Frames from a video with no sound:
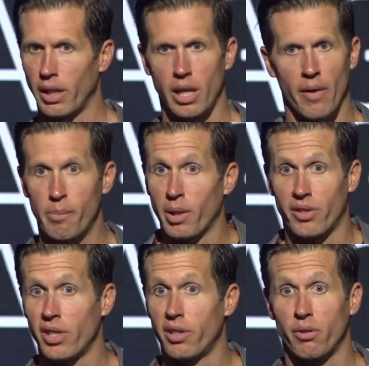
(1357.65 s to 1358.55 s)
And everybody
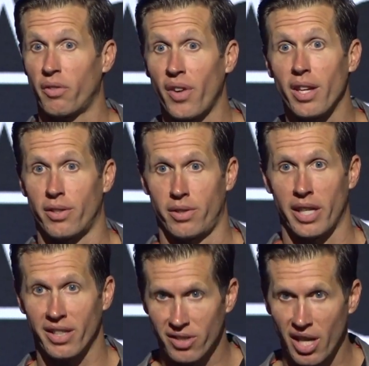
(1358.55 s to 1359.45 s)
sees it on your face. They
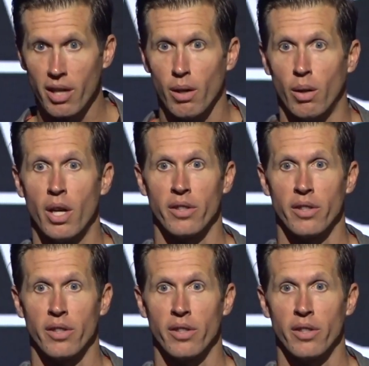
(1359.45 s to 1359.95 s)
can tell